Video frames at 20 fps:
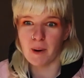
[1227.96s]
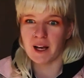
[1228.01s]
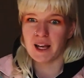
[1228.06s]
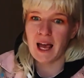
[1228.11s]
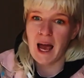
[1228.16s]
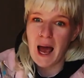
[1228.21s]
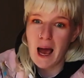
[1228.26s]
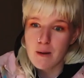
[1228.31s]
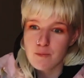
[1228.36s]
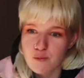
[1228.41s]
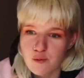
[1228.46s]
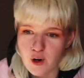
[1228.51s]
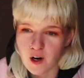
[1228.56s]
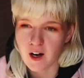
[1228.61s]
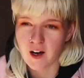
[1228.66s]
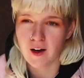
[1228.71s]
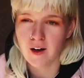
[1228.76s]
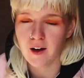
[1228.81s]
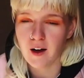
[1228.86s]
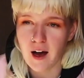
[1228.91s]

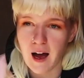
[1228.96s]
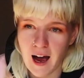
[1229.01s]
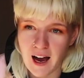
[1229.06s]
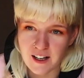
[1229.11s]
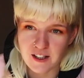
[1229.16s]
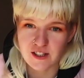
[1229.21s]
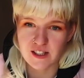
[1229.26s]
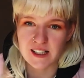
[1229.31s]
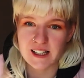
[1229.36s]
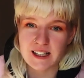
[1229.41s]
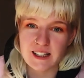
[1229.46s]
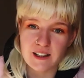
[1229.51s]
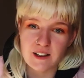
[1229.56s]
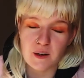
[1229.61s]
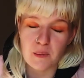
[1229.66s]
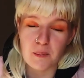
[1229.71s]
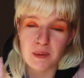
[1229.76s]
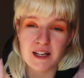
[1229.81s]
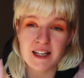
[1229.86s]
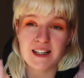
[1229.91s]
camera actually
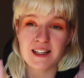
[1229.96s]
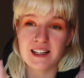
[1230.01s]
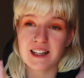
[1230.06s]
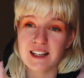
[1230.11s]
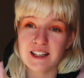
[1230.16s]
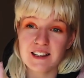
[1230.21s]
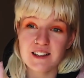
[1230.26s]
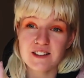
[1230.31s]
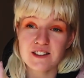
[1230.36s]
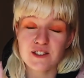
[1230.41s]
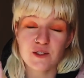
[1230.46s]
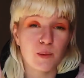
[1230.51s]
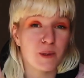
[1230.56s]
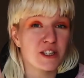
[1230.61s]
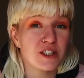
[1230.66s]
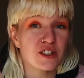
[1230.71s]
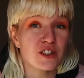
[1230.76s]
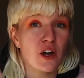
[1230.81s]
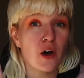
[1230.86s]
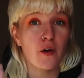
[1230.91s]
completely
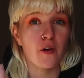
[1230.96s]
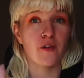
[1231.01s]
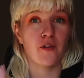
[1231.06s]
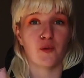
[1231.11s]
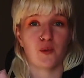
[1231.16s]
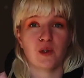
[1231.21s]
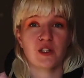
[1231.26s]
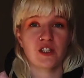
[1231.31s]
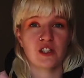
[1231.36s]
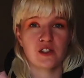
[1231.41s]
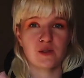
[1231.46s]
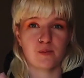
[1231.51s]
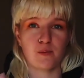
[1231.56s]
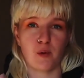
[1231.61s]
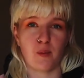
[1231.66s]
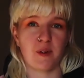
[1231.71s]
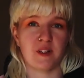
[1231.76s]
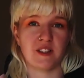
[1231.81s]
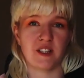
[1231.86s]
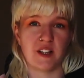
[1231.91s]
switched off, which is
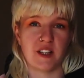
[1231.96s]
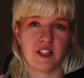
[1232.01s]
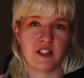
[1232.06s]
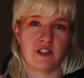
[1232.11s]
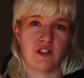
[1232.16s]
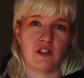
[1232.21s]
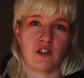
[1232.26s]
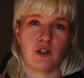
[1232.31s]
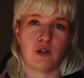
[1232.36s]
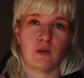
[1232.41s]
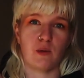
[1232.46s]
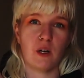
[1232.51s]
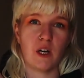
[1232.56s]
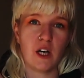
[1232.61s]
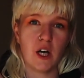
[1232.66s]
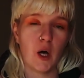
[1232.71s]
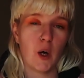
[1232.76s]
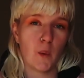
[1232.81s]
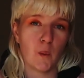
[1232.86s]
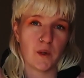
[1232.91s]
probably something to do
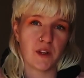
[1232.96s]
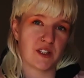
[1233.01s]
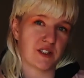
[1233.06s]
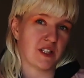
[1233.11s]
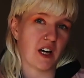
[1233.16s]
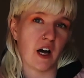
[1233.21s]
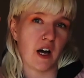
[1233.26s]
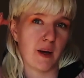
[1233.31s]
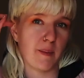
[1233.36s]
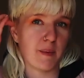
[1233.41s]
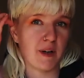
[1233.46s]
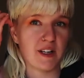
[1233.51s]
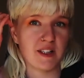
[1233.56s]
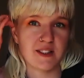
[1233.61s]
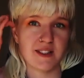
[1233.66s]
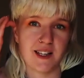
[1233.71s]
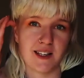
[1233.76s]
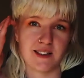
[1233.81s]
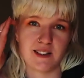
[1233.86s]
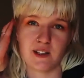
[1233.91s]
with the timer
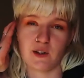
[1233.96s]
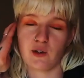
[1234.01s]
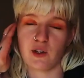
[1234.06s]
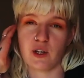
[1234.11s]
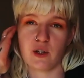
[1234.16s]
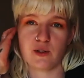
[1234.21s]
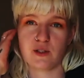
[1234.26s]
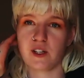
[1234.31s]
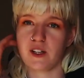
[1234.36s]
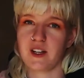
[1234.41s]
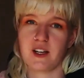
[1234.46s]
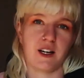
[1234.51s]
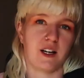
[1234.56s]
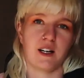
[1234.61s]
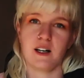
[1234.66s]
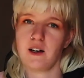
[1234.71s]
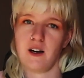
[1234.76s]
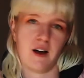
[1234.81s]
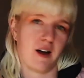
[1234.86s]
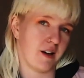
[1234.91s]
setting on it or something.
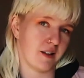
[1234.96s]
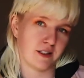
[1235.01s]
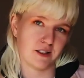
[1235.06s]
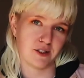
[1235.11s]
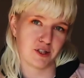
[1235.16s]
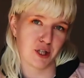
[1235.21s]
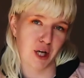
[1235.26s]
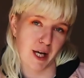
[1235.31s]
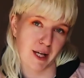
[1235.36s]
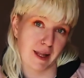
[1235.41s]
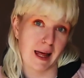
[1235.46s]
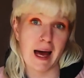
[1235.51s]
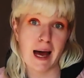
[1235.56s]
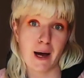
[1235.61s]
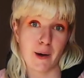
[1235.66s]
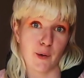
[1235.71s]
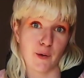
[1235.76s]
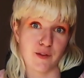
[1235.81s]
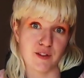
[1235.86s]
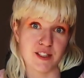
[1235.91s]
I need to check that
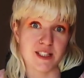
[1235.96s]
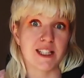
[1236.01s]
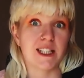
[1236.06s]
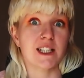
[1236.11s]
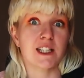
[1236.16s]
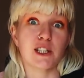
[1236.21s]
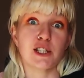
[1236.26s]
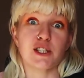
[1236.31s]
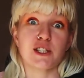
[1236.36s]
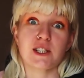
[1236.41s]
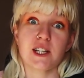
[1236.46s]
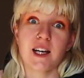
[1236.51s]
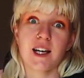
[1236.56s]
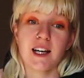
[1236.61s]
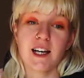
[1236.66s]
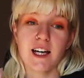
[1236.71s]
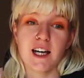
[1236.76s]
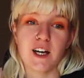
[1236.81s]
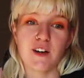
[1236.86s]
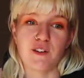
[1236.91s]
out, obviously, because
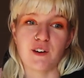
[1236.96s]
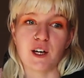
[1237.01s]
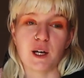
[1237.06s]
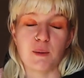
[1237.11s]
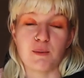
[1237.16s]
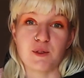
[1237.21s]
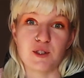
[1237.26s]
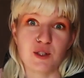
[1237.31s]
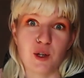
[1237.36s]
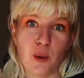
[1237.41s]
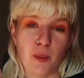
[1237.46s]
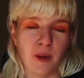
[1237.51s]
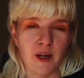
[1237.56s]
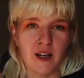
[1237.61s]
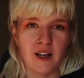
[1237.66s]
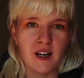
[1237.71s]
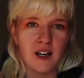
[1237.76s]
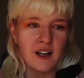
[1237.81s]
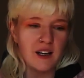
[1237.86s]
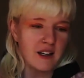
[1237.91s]
if it keeps
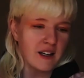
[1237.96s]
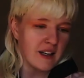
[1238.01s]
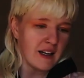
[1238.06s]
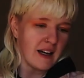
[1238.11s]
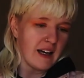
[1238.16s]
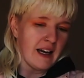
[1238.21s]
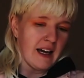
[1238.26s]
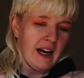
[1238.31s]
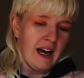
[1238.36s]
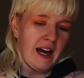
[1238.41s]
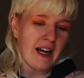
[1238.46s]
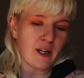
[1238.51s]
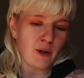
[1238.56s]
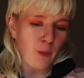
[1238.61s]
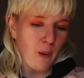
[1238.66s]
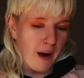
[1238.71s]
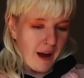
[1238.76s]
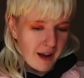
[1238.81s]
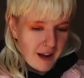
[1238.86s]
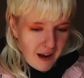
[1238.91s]
stopping.
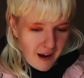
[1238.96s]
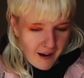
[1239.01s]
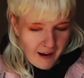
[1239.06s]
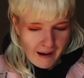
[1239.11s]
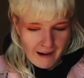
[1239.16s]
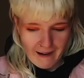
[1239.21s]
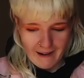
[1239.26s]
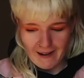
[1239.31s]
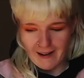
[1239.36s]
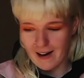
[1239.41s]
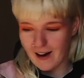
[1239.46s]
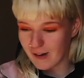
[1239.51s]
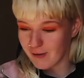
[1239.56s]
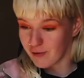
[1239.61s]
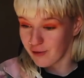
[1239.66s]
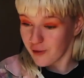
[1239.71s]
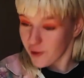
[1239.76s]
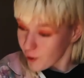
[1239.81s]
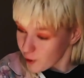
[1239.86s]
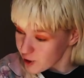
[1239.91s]
Anyway,
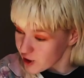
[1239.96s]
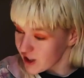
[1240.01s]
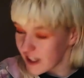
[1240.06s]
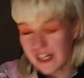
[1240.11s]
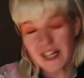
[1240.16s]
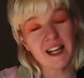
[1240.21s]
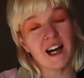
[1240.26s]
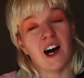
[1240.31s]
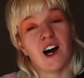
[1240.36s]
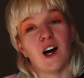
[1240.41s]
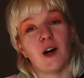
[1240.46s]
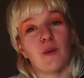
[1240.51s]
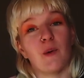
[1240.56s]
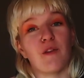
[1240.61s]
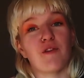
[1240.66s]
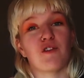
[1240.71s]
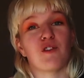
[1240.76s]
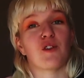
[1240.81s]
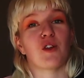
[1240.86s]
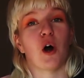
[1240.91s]
unfortunately, I
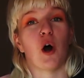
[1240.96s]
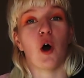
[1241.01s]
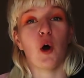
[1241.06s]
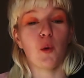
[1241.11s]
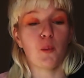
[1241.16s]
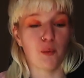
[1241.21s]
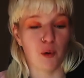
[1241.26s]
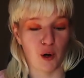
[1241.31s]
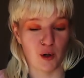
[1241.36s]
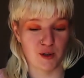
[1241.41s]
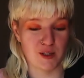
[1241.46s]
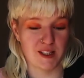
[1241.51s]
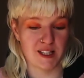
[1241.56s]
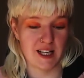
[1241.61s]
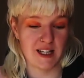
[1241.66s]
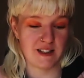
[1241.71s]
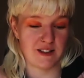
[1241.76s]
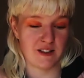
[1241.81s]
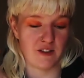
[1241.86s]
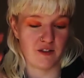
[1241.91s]
went through the whole
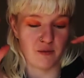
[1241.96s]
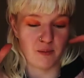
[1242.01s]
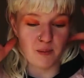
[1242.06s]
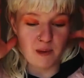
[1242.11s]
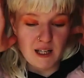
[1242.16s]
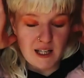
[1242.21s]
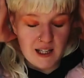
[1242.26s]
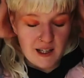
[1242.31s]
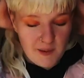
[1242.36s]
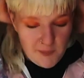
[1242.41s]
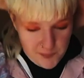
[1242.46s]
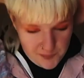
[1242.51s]
process of me